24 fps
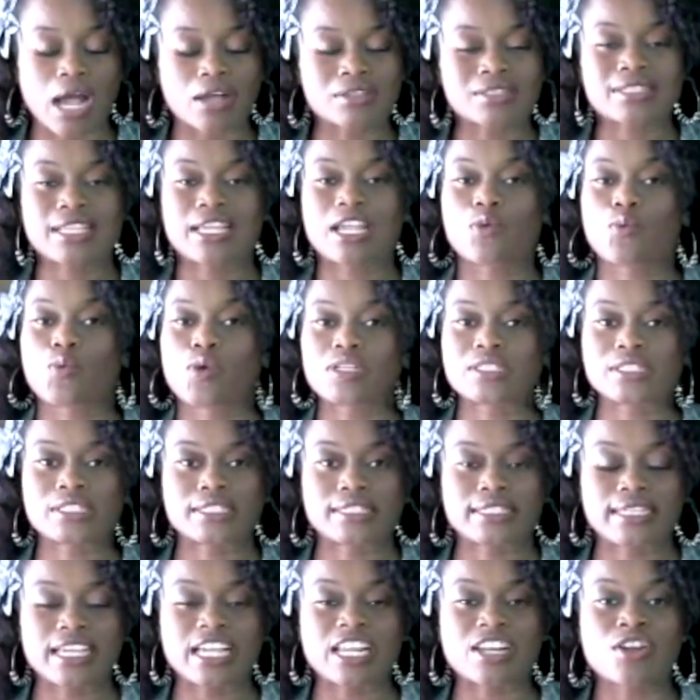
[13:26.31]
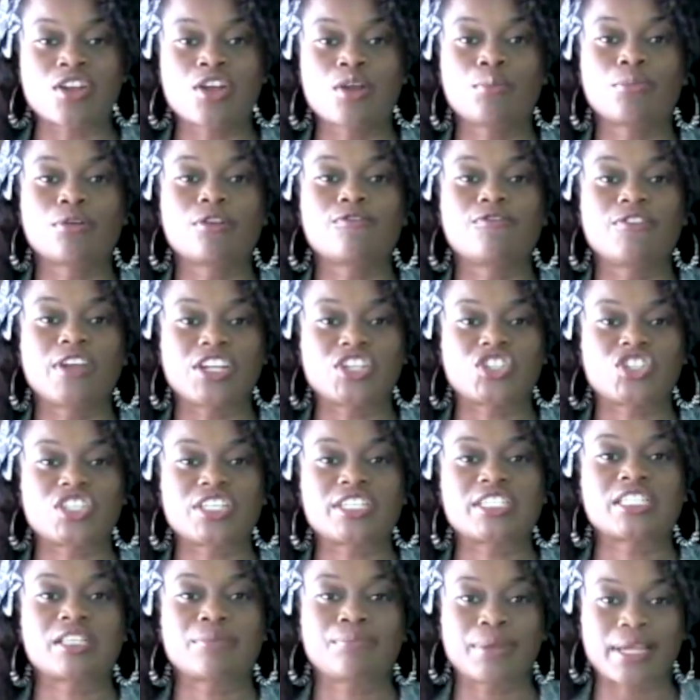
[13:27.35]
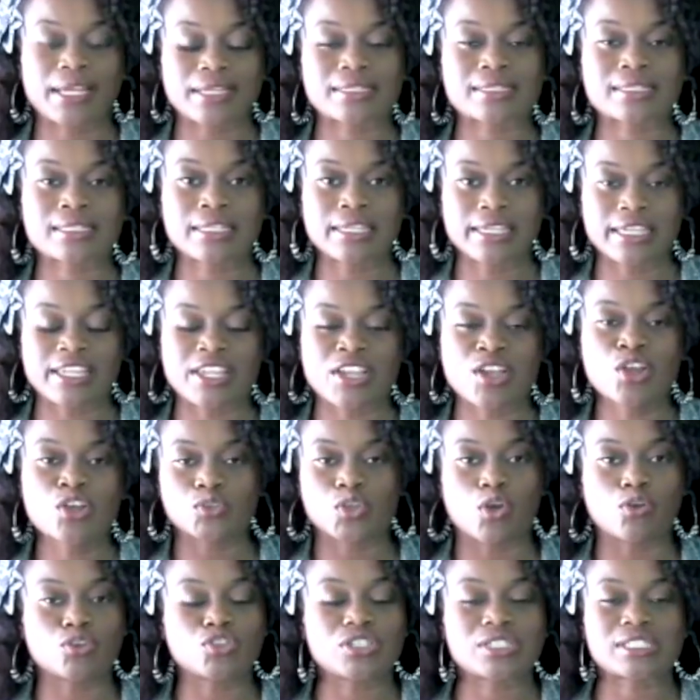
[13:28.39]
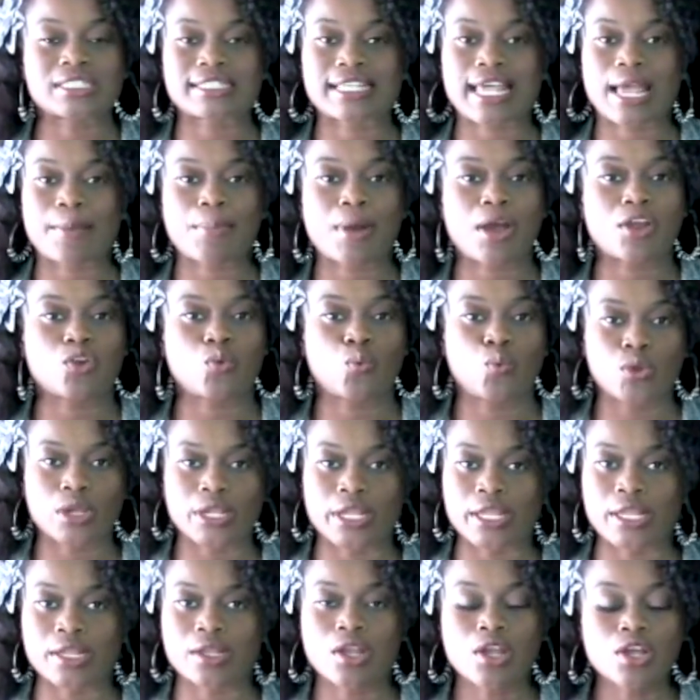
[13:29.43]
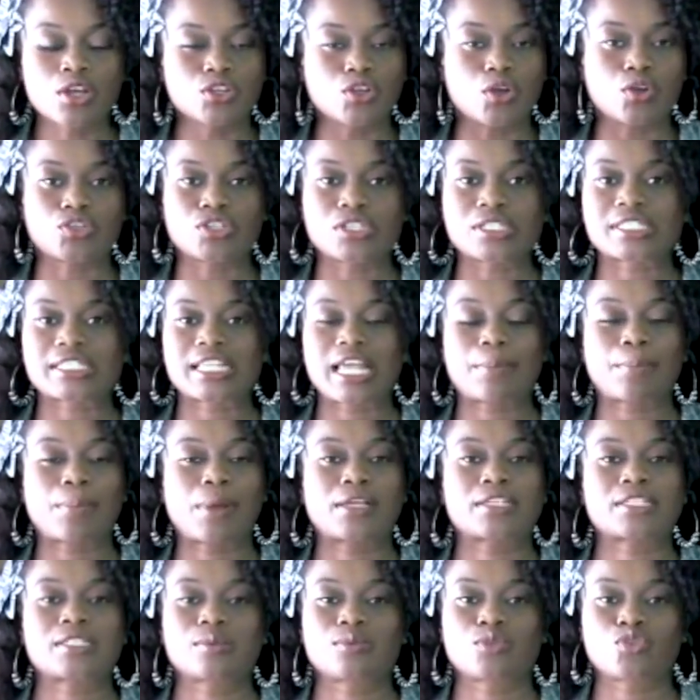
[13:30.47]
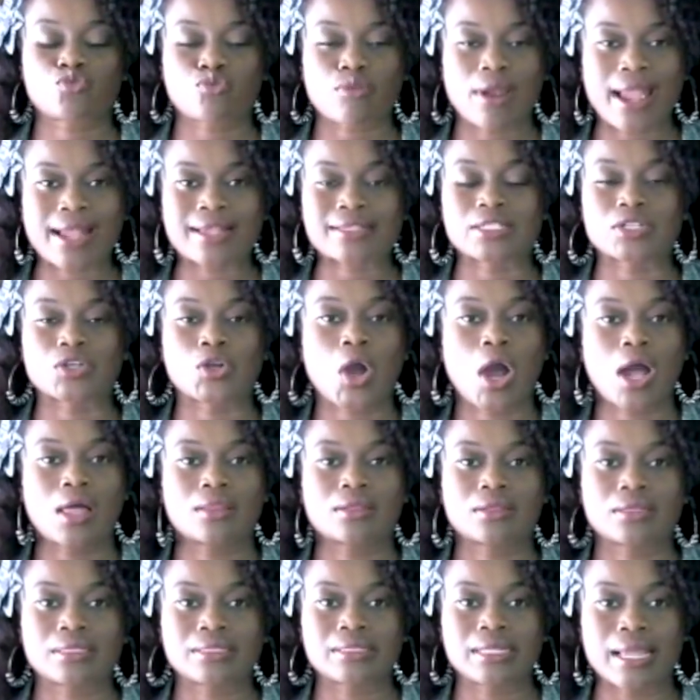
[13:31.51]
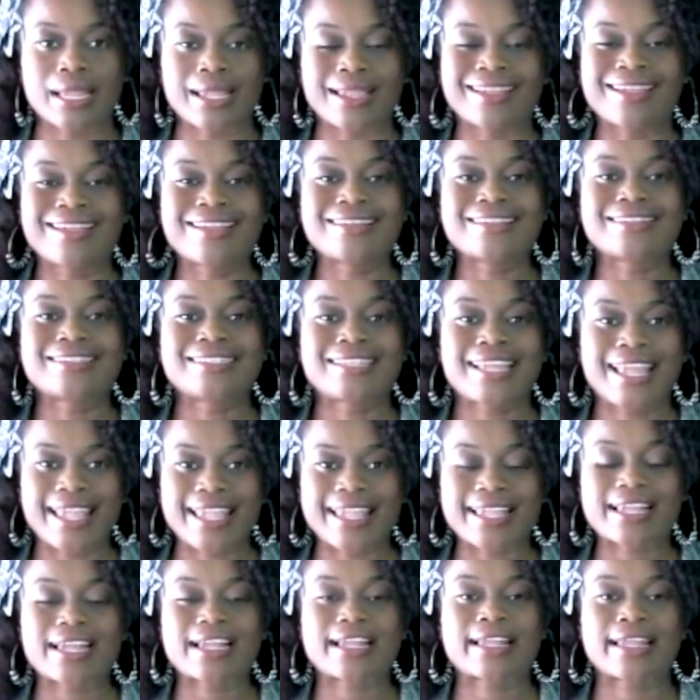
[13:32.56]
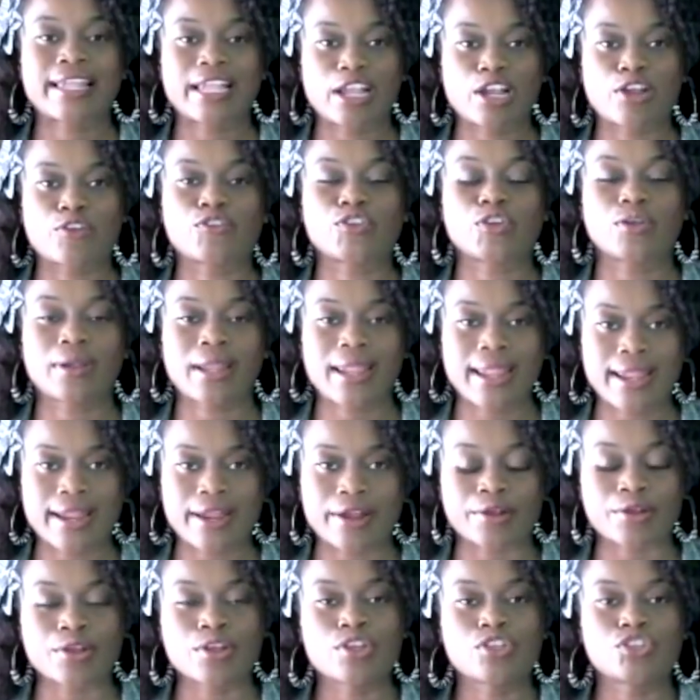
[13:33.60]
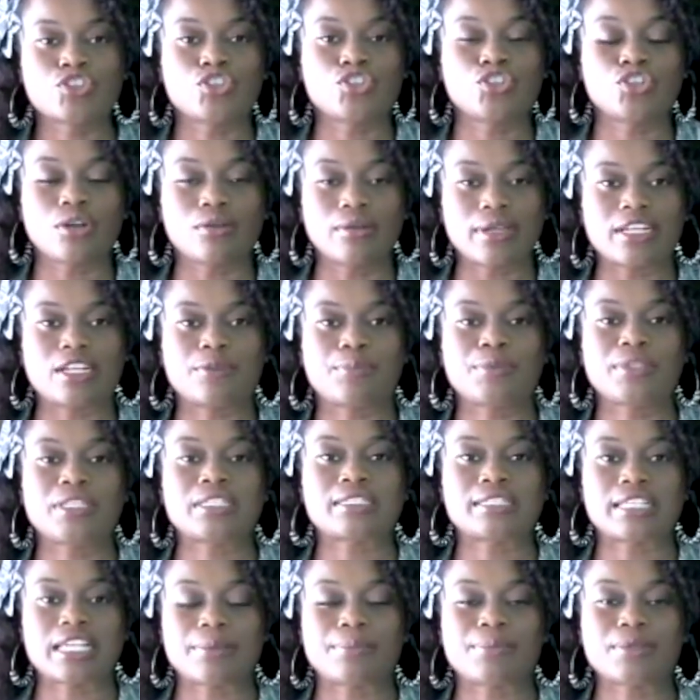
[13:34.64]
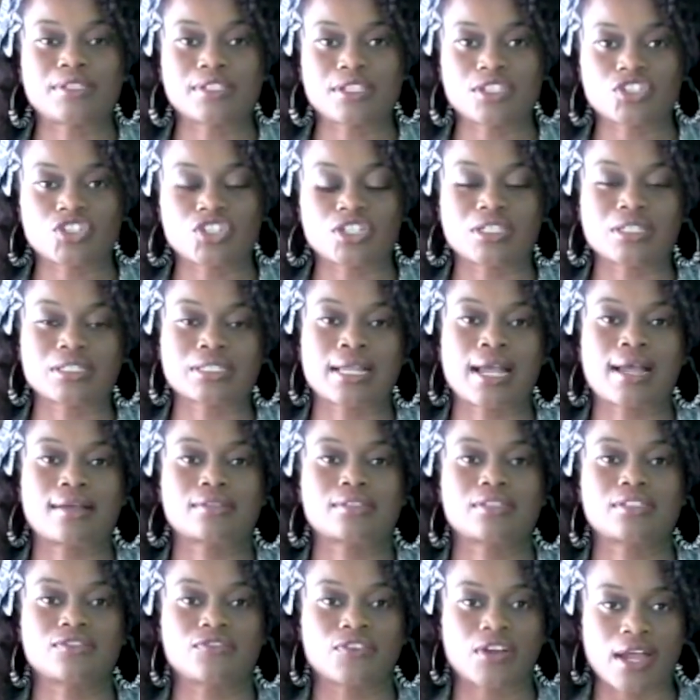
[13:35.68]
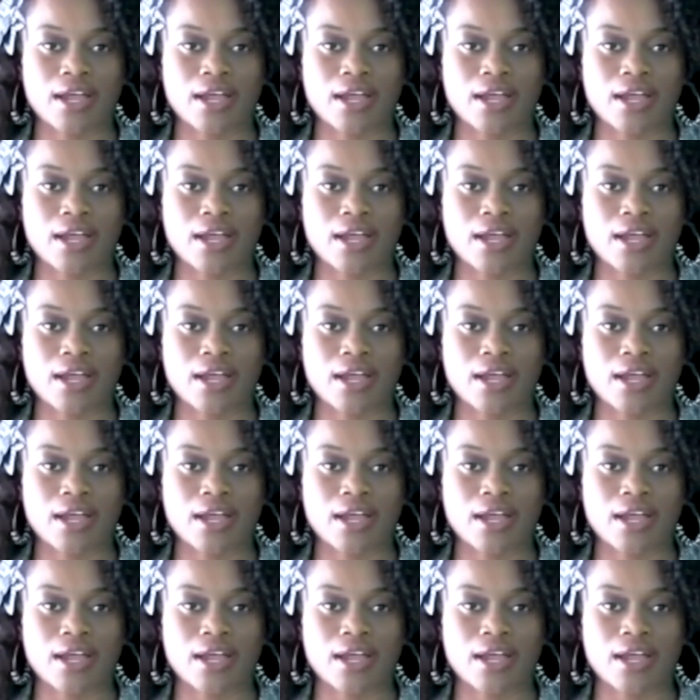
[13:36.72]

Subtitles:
I'll say it once again, prevention is the best key. Don't just slap on a wig. Don't just slap on some tracks and call it a day. Take care of your hair so you don't end up in the same position as Countess